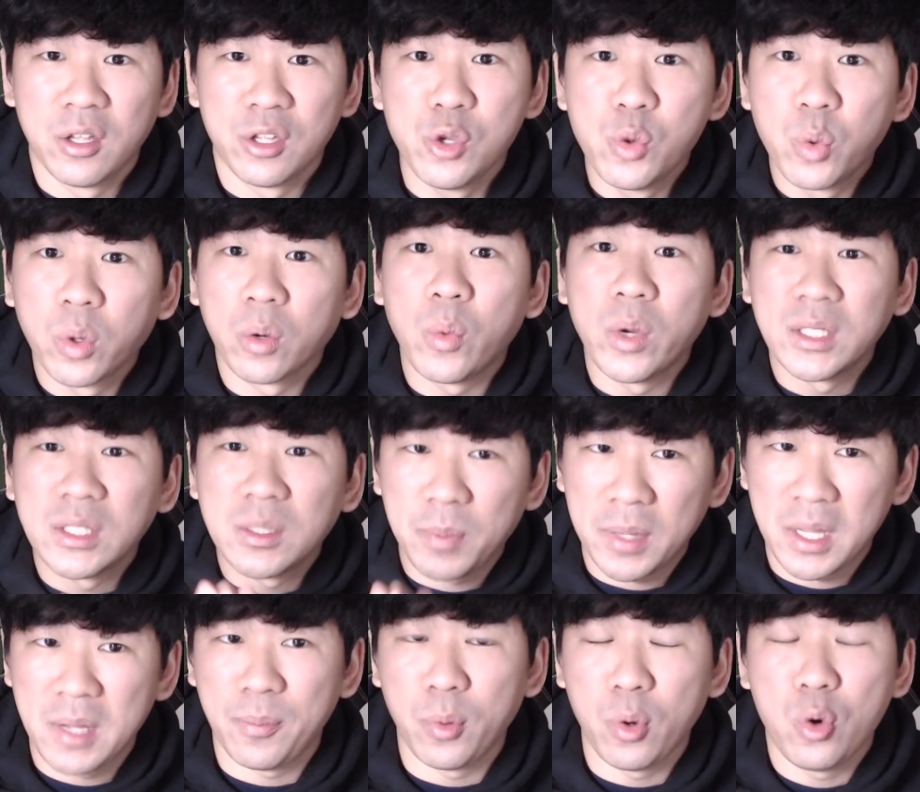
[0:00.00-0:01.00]
You were once
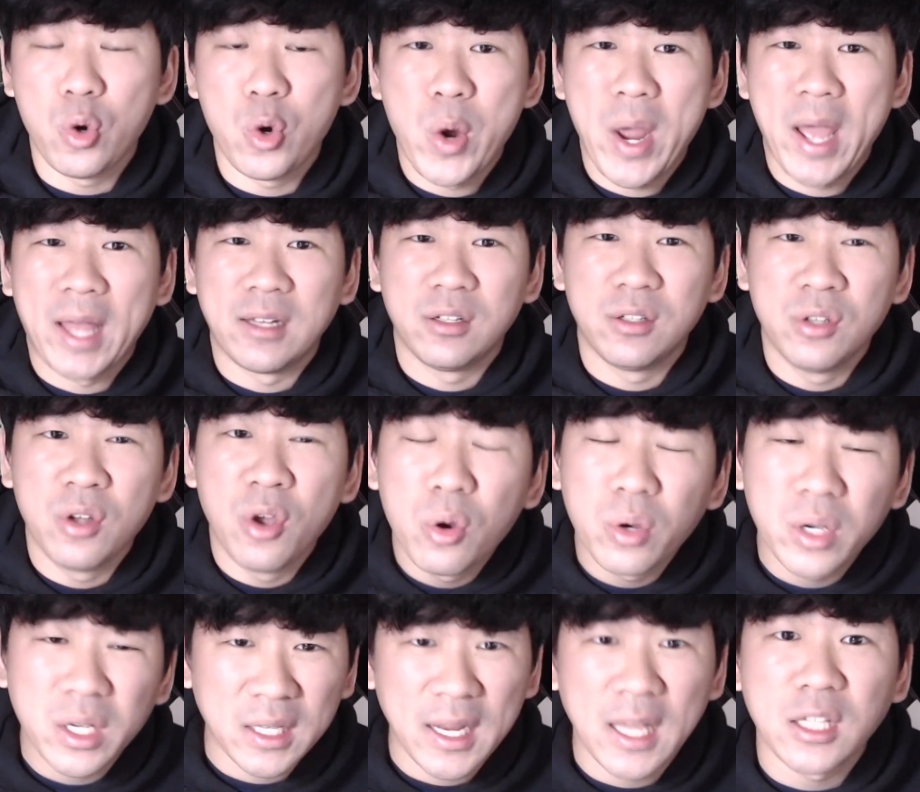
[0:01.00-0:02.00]
people who had
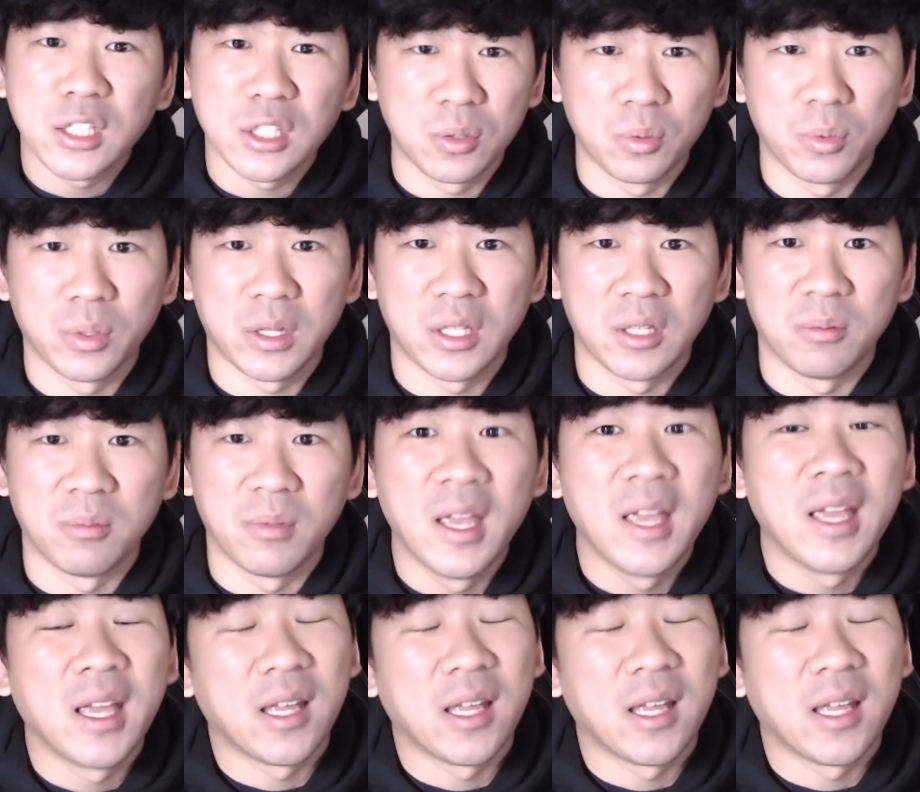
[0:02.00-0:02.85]
no connection with him.